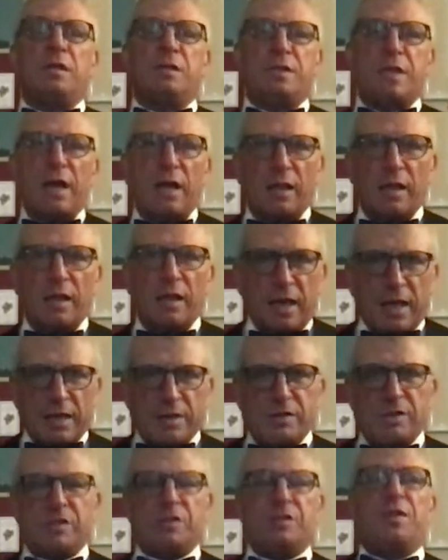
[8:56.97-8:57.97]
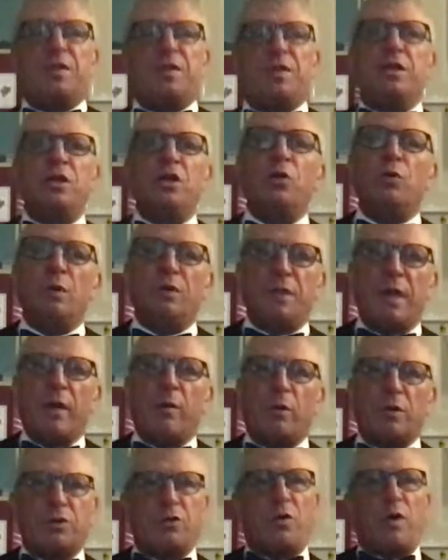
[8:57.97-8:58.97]
delegates, they knew what they
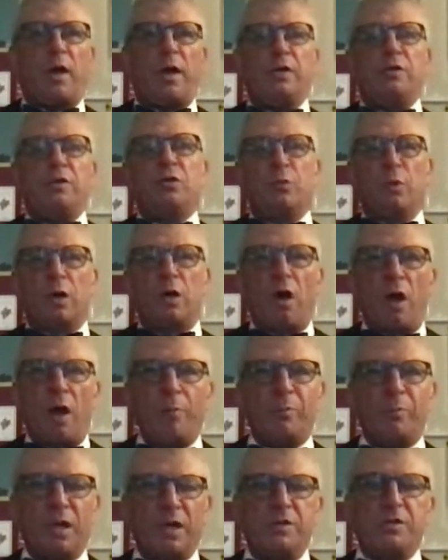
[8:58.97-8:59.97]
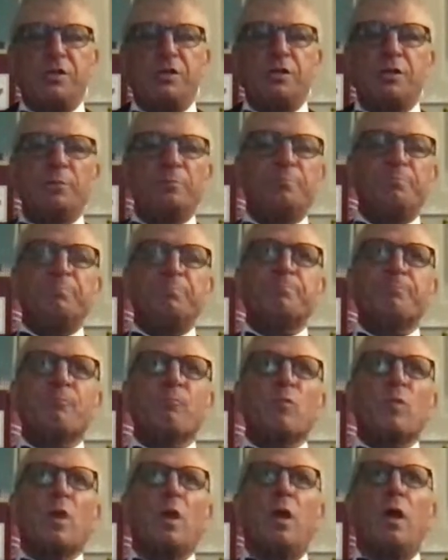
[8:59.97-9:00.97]
were trying to accomplish,
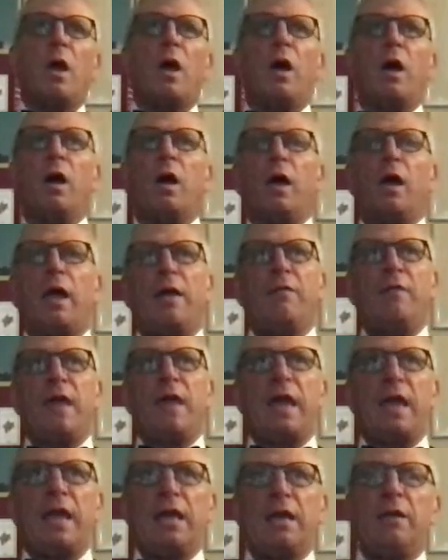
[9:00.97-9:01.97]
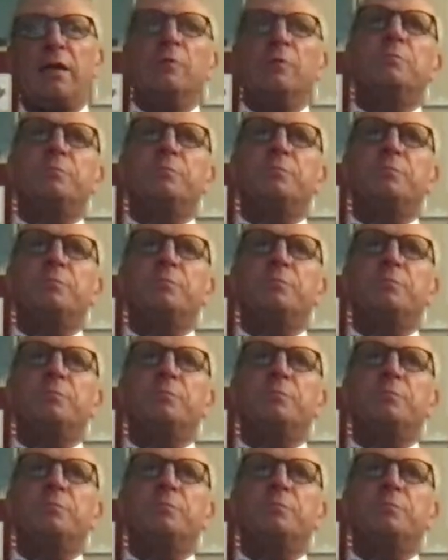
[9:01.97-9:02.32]
and they